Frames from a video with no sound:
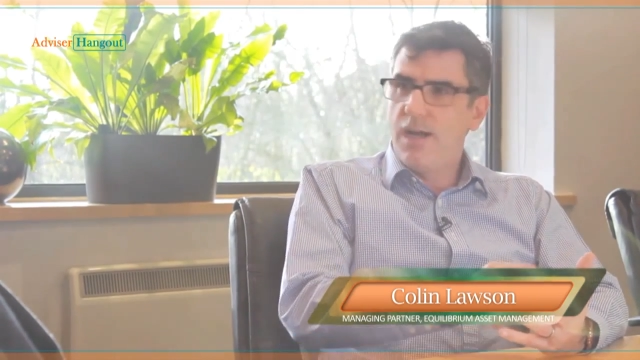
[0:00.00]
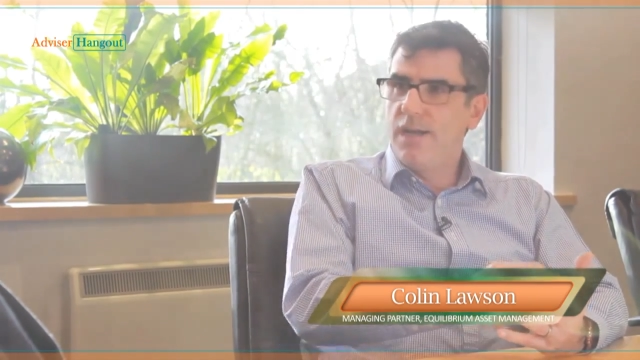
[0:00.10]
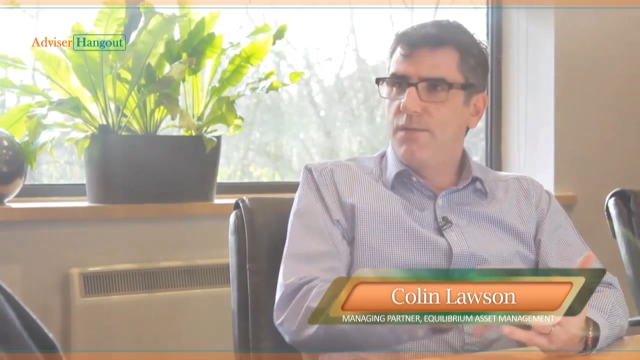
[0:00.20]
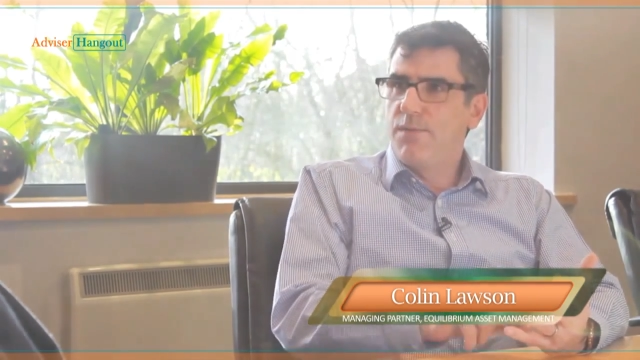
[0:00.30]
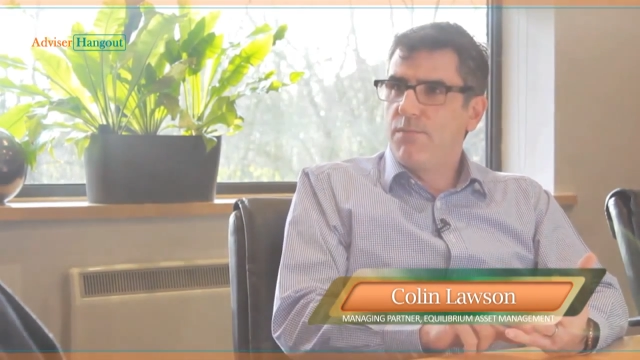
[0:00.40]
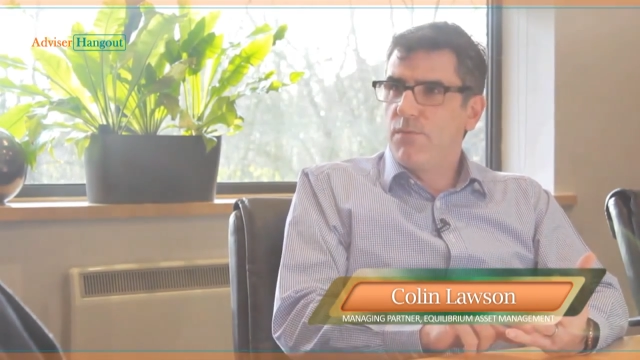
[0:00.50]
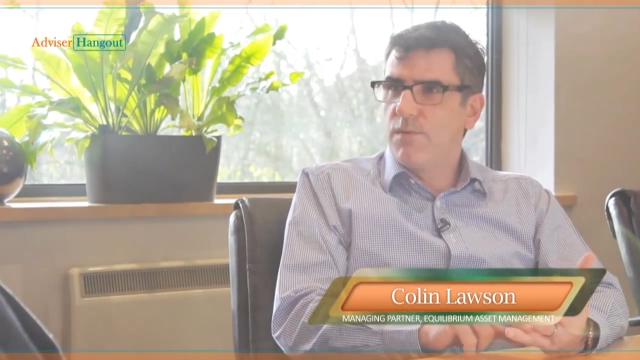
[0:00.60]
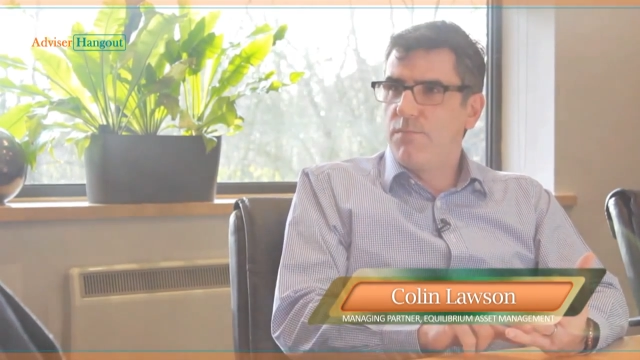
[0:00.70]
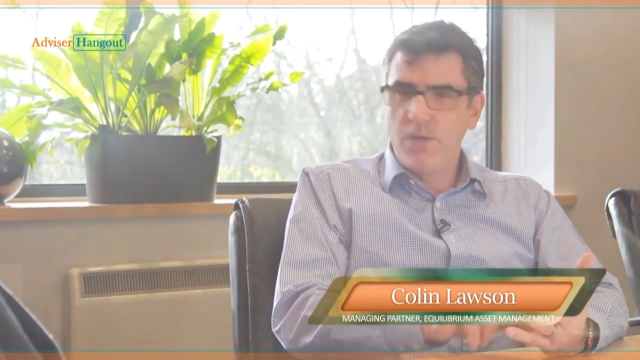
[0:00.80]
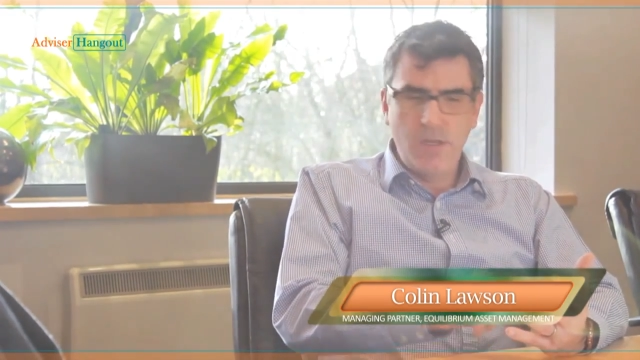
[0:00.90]
I need people
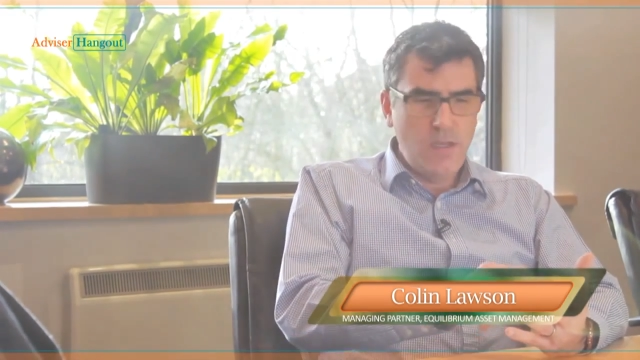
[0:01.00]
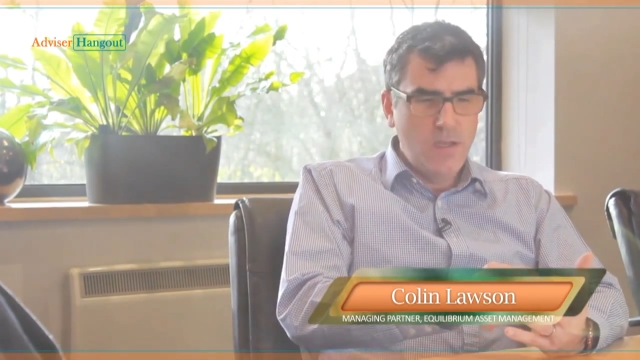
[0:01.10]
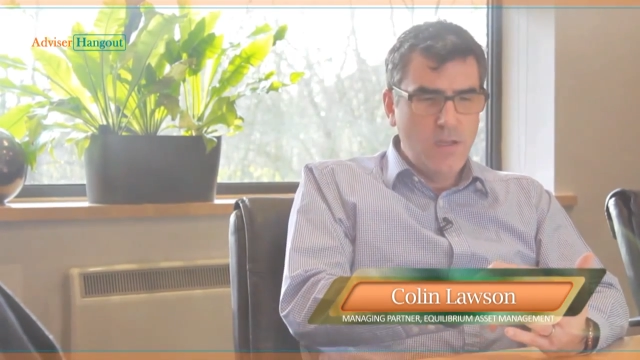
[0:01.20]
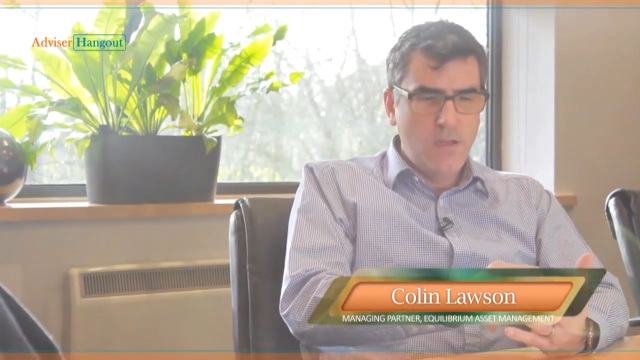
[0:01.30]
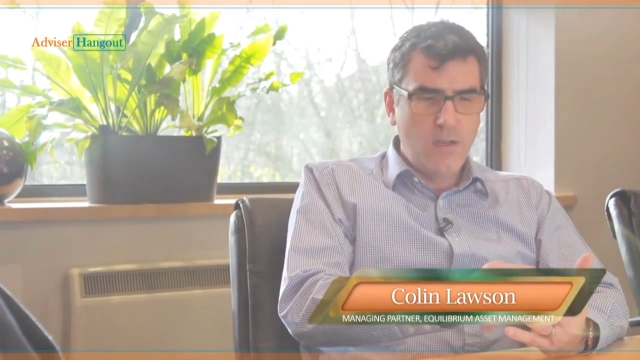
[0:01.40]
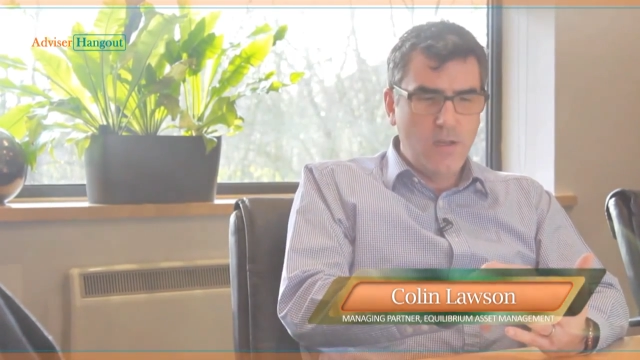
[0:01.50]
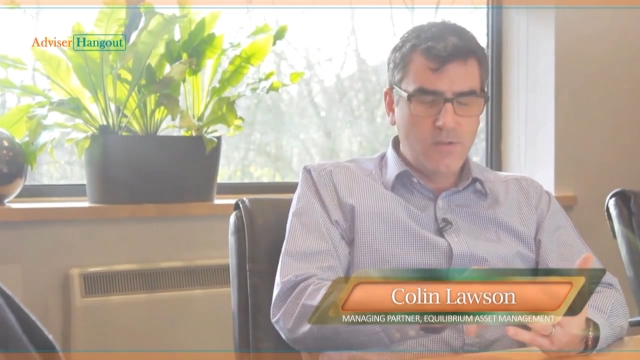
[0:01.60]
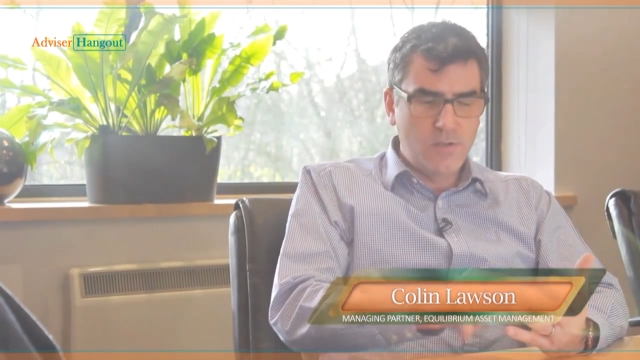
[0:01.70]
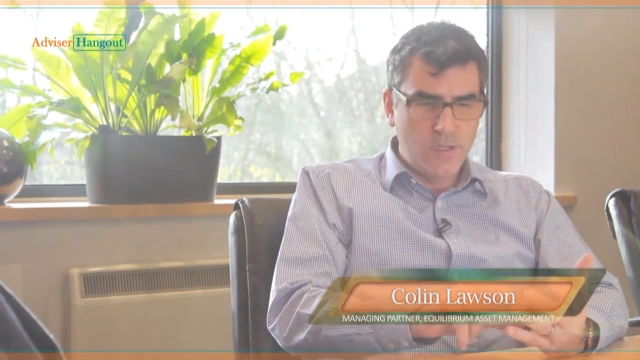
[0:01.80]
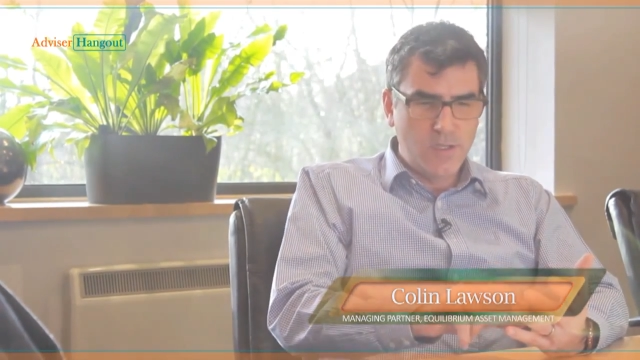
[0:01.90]
with money
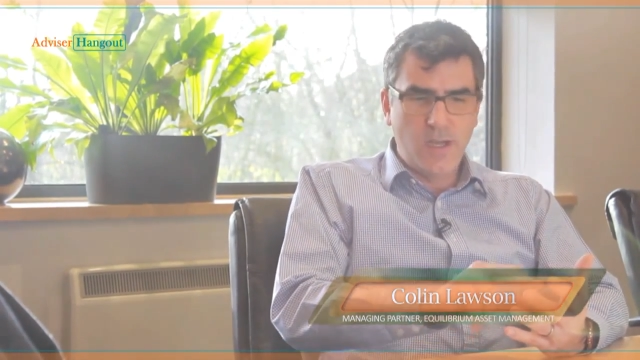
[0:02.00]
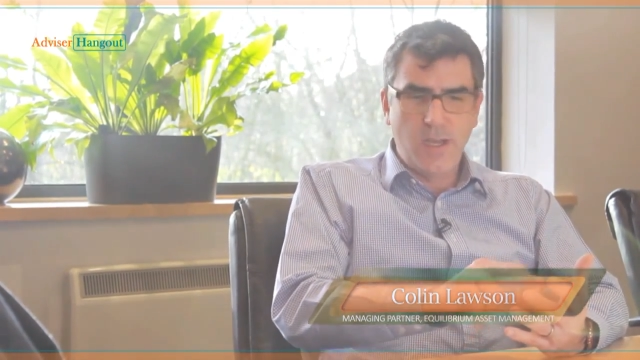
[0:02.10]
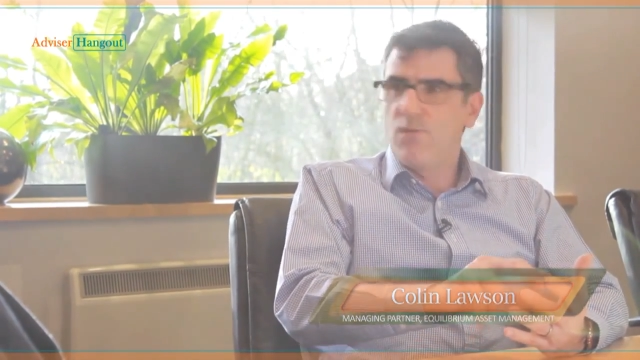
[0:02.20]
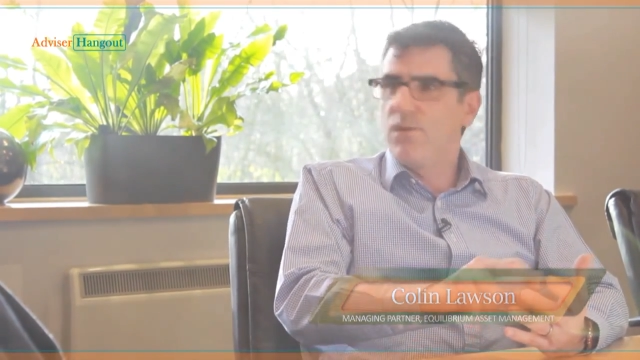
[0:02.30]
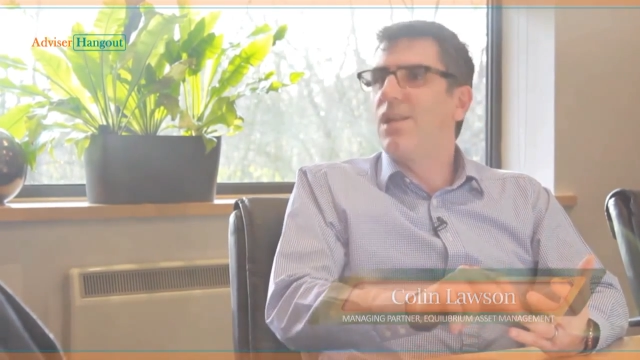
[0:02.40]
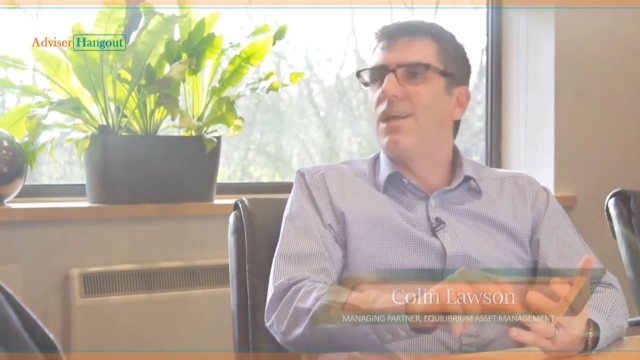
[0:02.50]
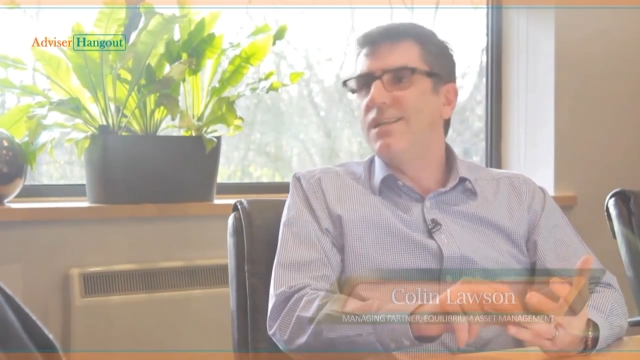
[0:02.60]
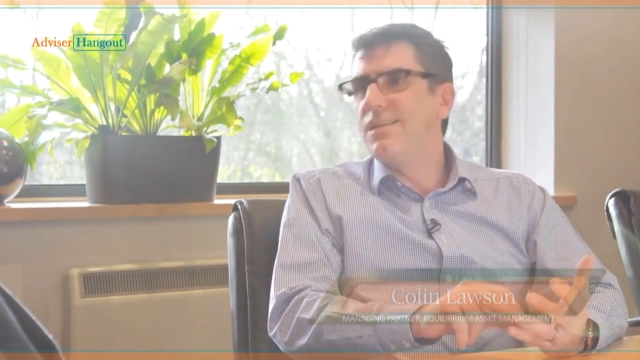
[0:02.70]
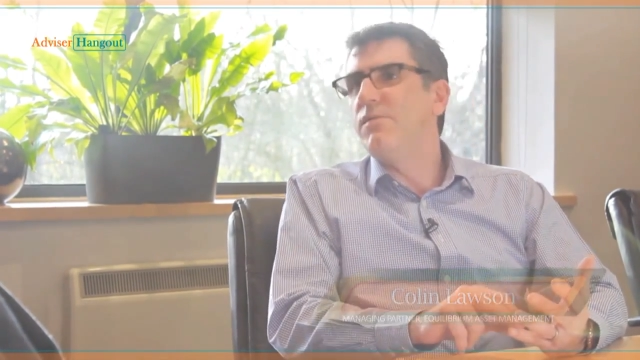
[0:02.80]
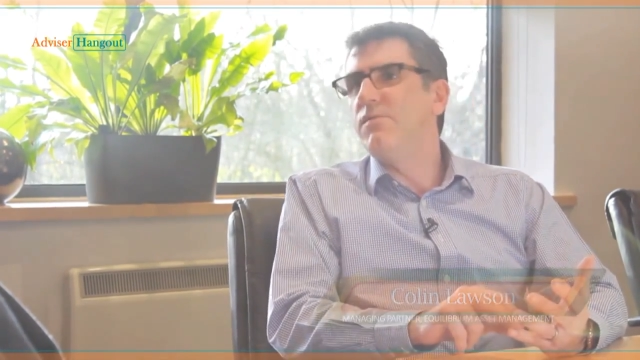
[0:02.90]
during the day. Well, they're
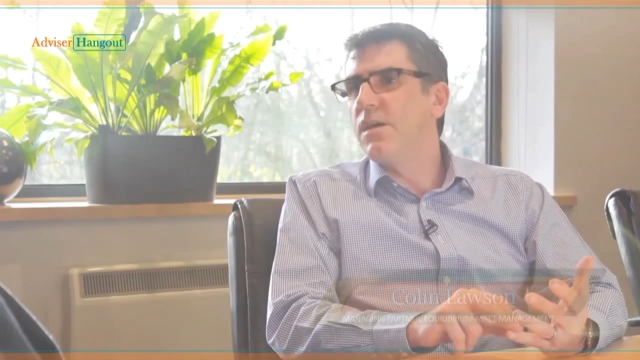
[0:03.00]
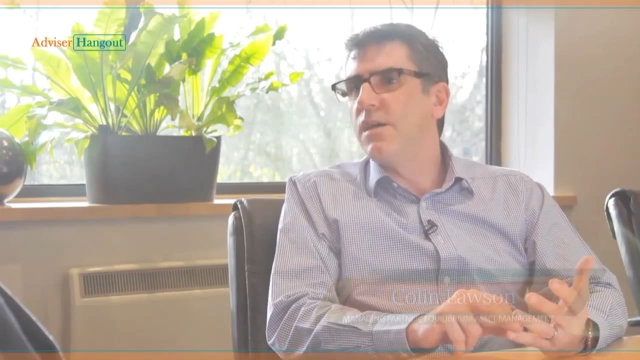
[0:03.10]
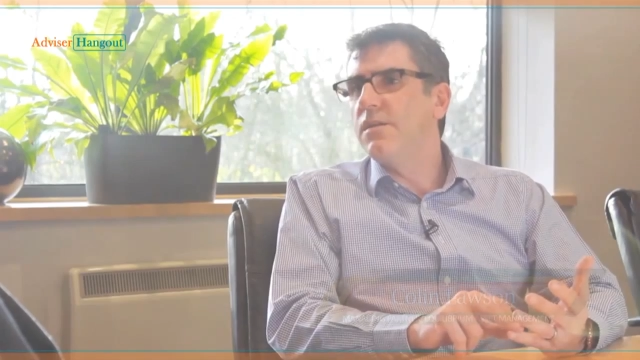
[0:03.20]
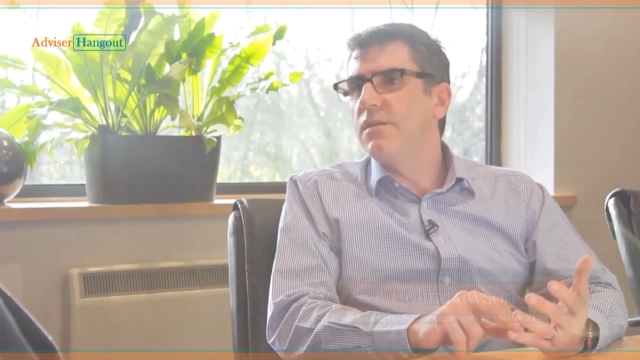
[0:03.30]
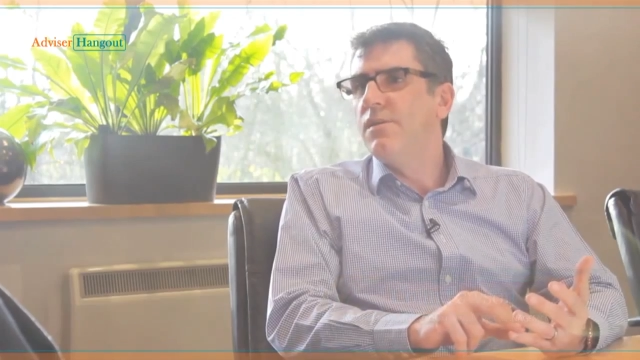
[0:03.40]
likely to be retired.